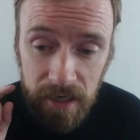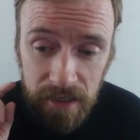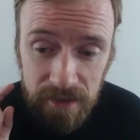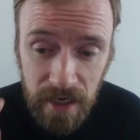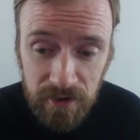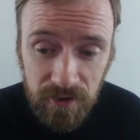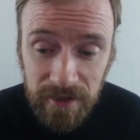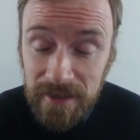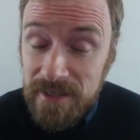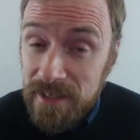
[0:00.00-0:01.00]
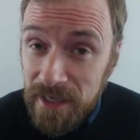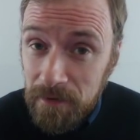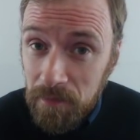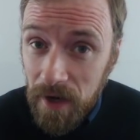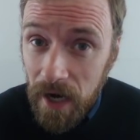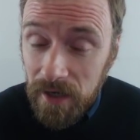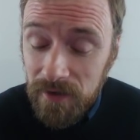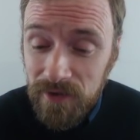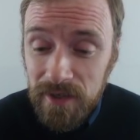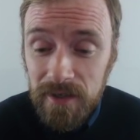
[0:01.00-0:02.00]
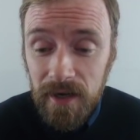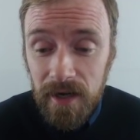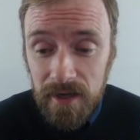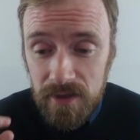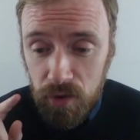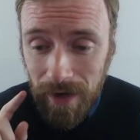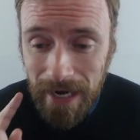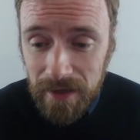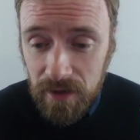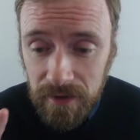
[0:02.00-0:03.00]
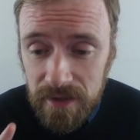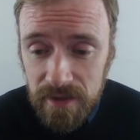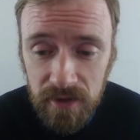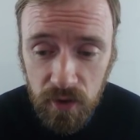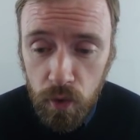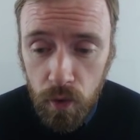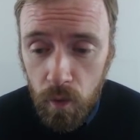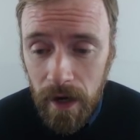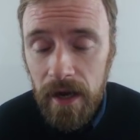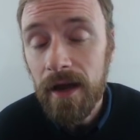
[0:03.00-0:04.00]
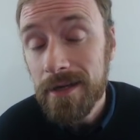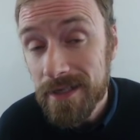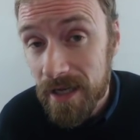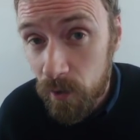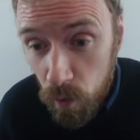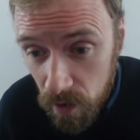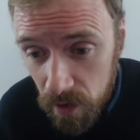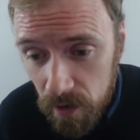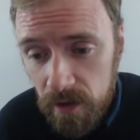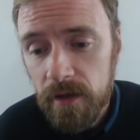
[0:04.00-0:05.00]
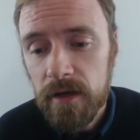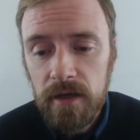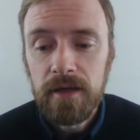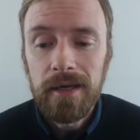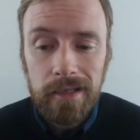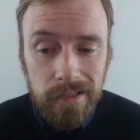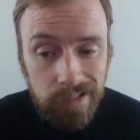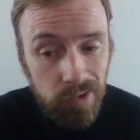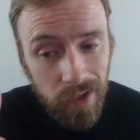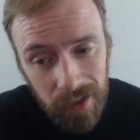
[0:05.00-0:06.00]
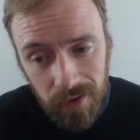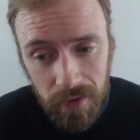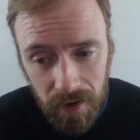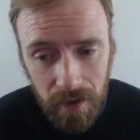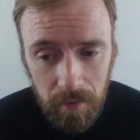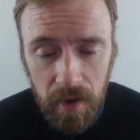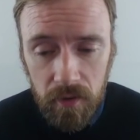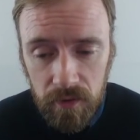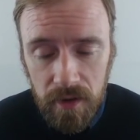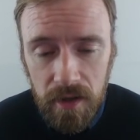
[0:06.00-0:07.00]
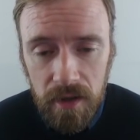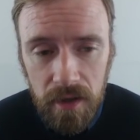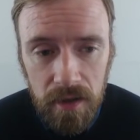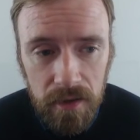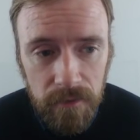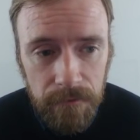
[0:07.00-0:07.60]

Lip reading: actually a listening activity today because you had to listen to the way I said a word. And then you had to think about the